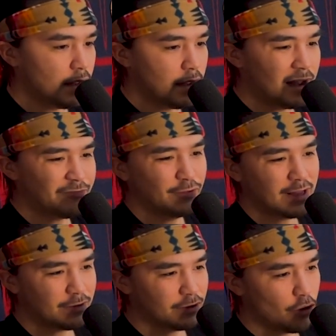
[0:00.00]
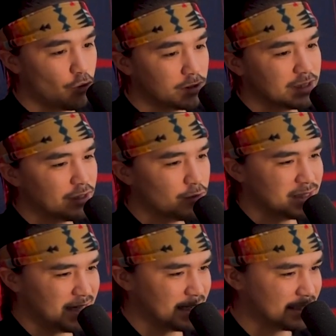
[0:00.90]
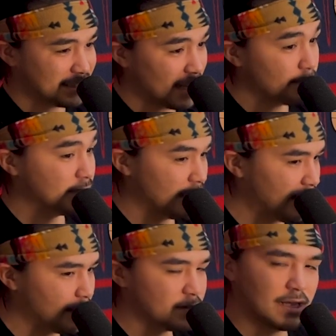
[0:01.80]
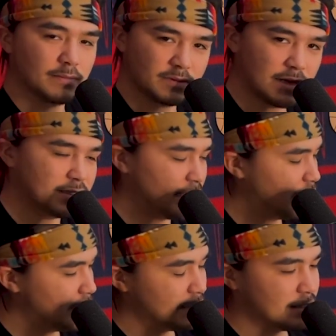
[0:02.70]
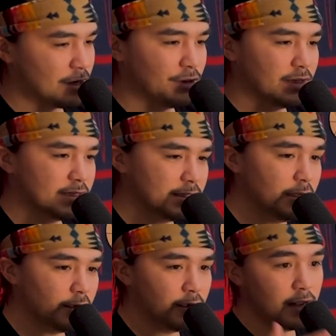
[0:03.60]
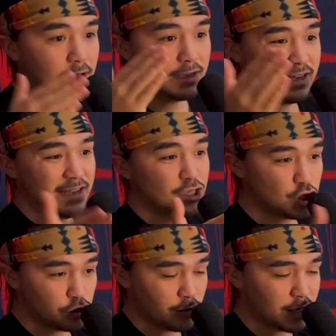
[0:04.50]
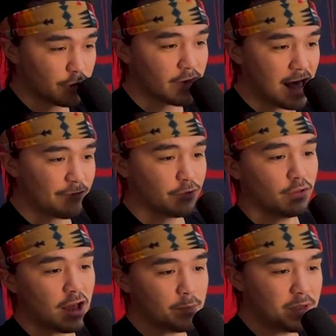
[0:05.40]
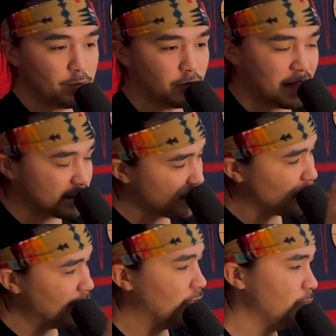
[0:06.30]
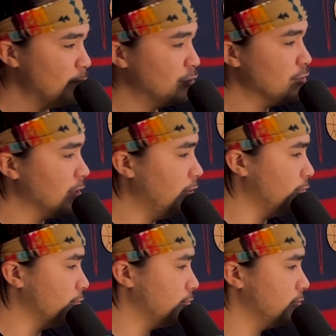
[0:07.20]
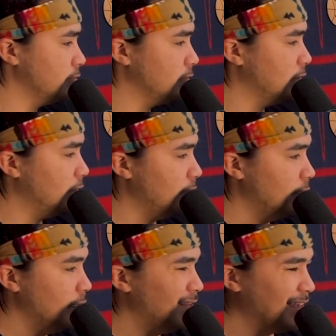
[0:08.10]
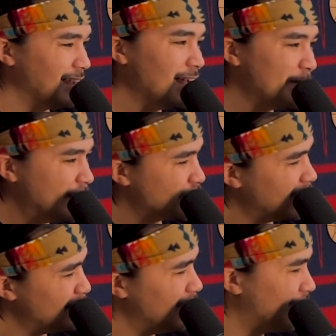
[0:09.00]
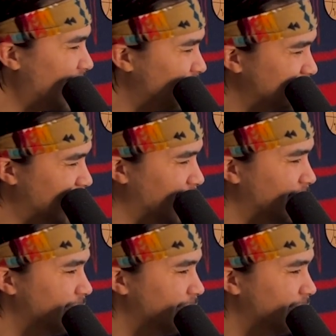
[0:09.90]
I feel like going to those things sometimes, not saying necessarily this year, can trigger that for a lot of people. And that's probably why a lot of people don't go. Like, I'm not trying to be around that.